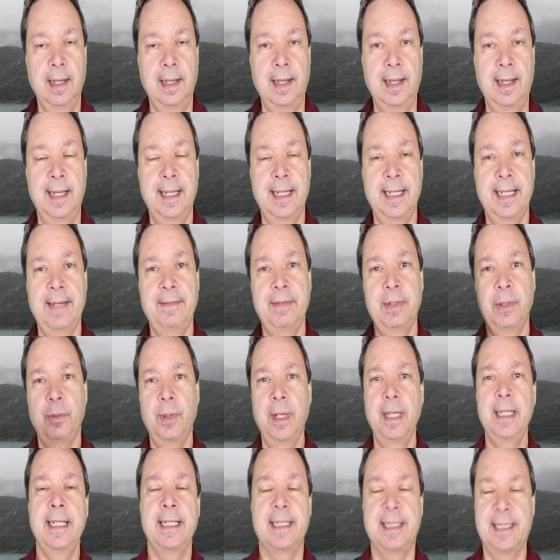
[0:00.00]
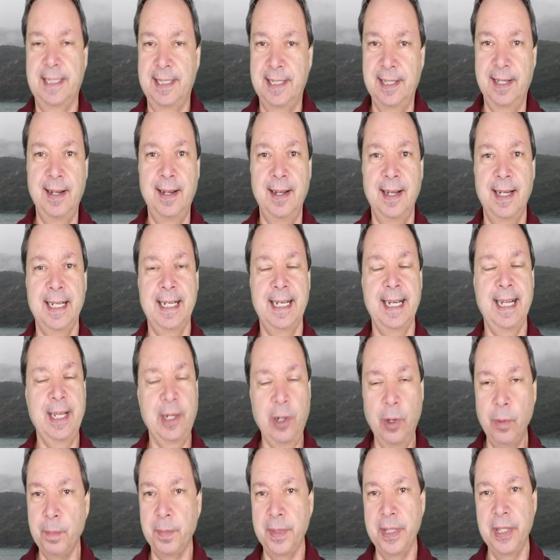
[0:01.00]
Hi everyone, it's Don and I
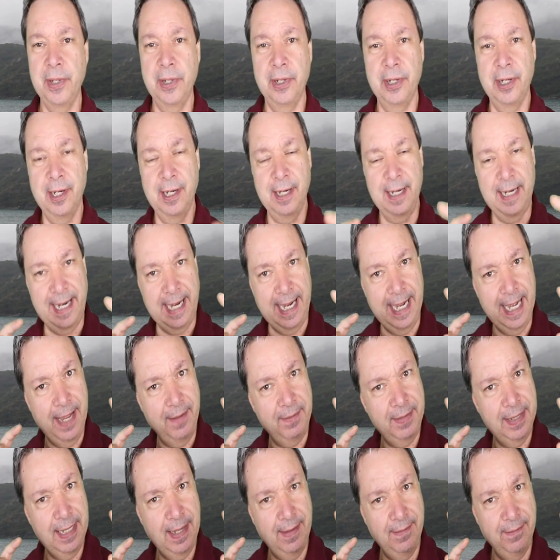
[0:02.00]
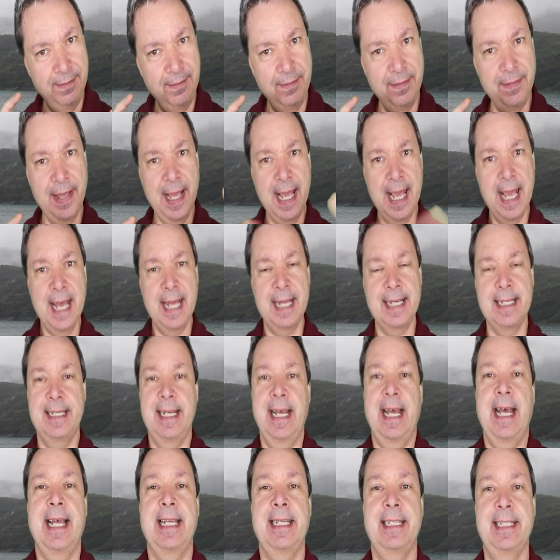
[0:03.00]
hope you're having a
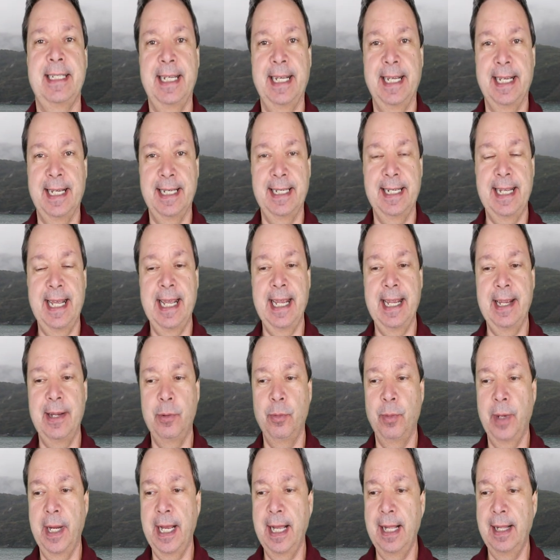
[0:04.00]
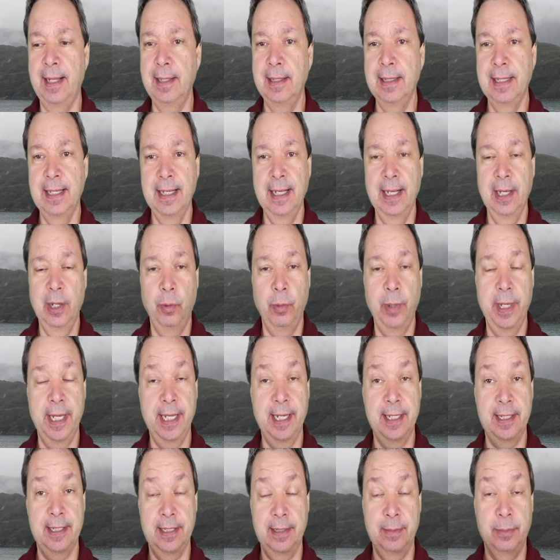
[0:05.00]
fantastic day. Well, we
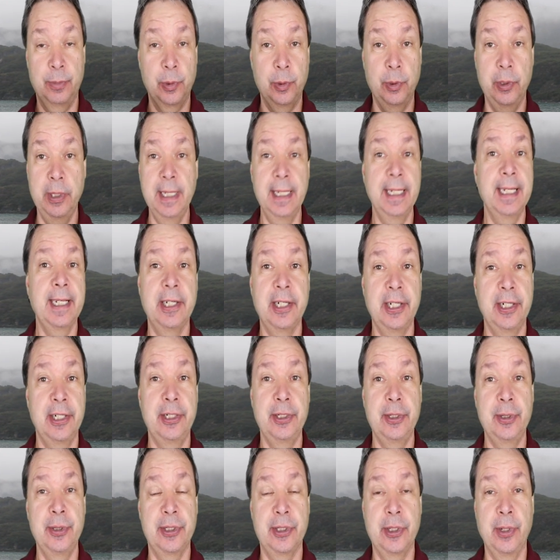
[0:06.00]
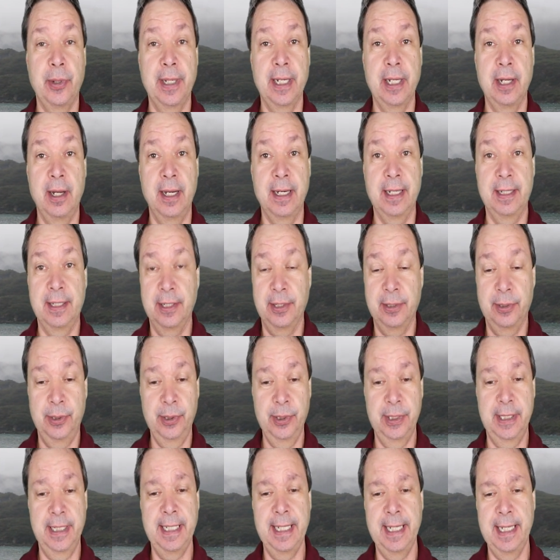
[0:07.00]
got some really good news going on in the
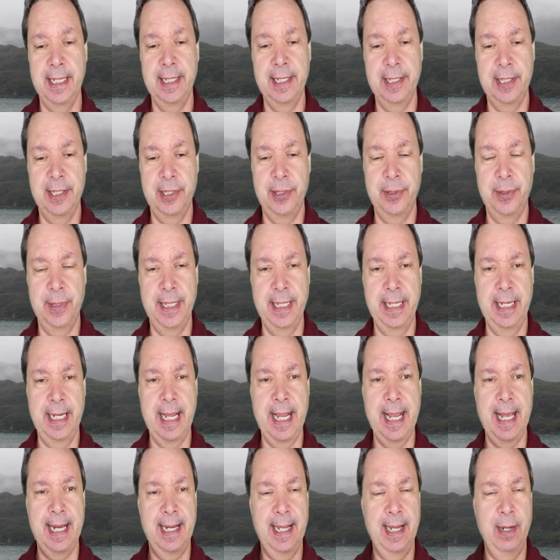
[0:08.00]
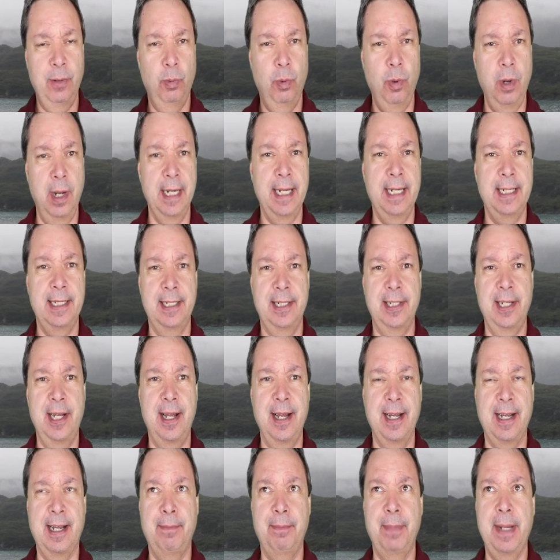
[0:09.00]
cruising industry and I wanted to
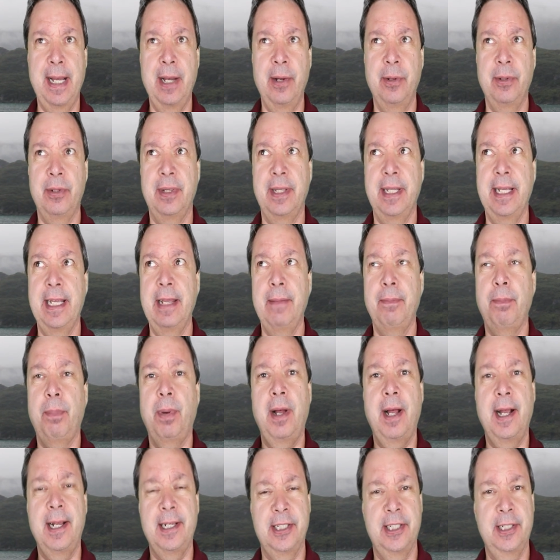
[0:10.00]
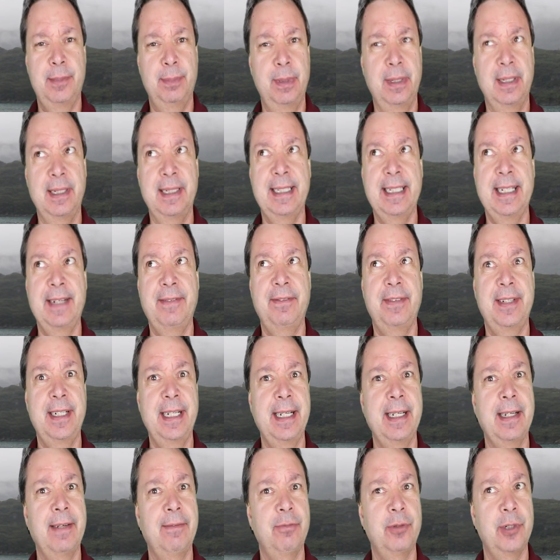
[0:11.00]
talk about the possible
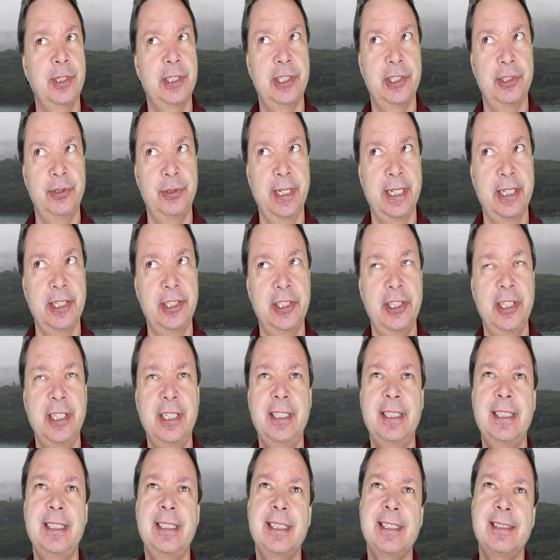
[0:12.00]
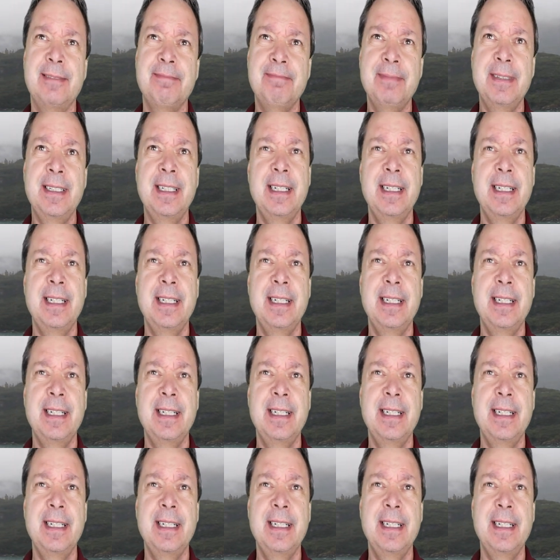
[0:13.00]
lifting of restrictions.